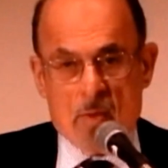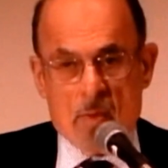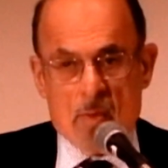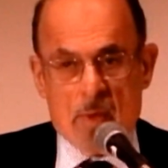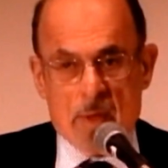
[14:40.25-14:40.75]

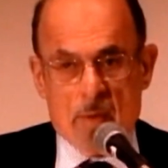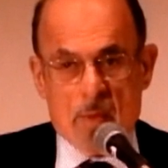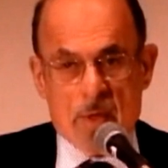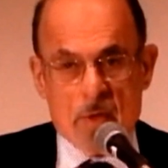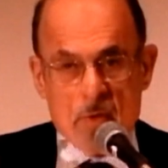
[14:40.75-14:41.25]

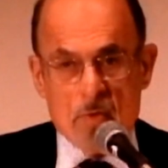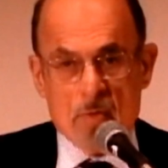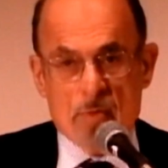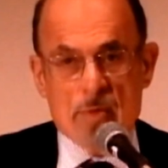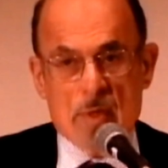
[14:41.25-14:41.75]
we
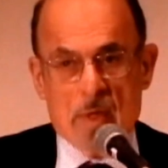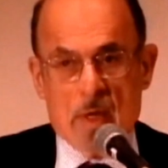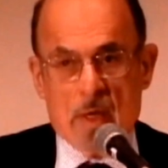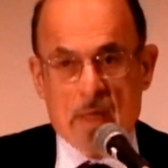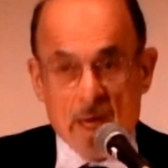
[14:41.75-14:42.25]
use
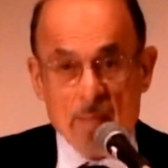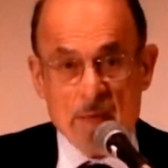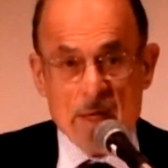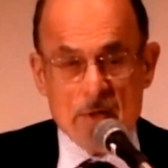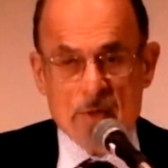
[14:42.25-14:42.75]
a
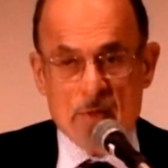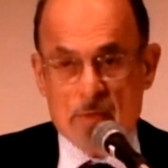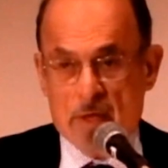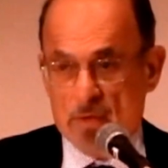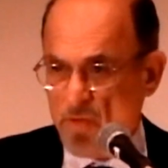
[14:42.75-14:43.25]
combination of
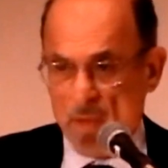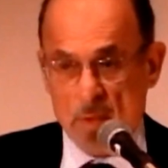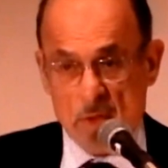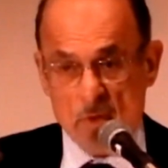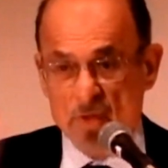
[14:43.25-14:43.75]
factors that
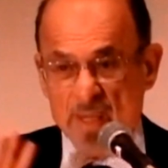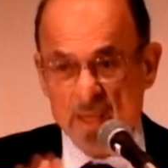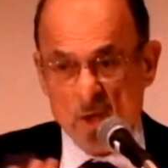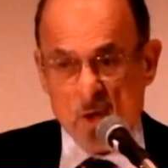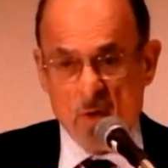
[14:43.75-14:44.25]
we use
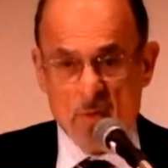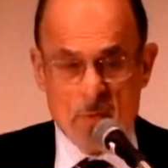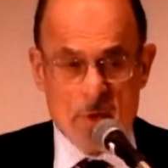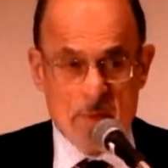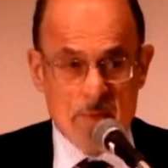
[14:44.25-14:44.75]
in all
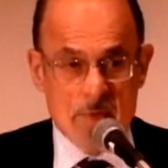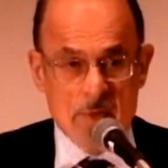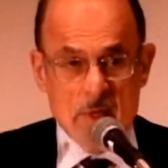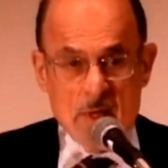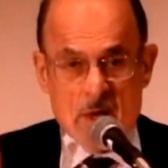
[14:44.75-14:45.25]

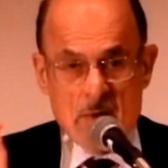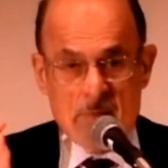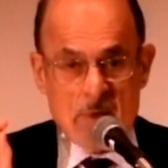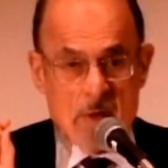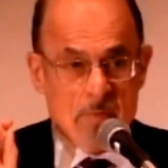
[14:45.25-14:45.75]
forms
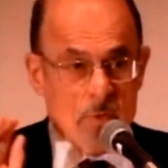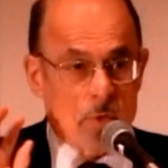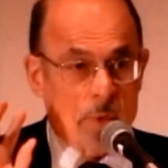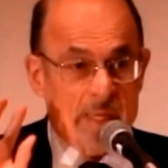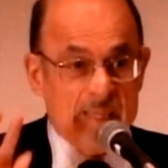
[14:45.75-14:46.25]
of
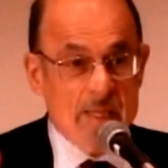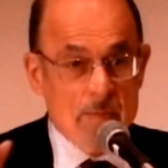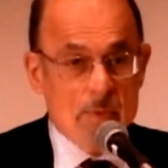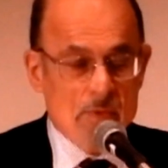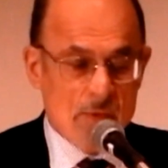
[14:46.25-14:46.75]
doing
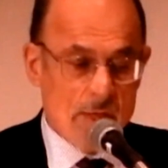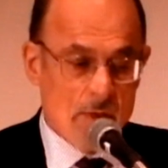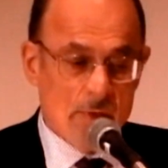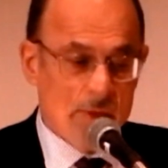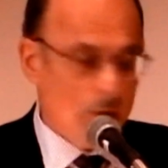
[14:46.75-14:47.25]
deep
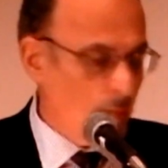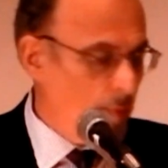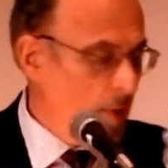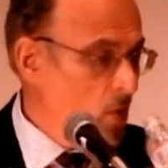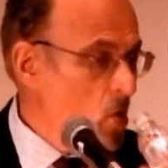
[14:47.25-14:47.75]
psychotherapy.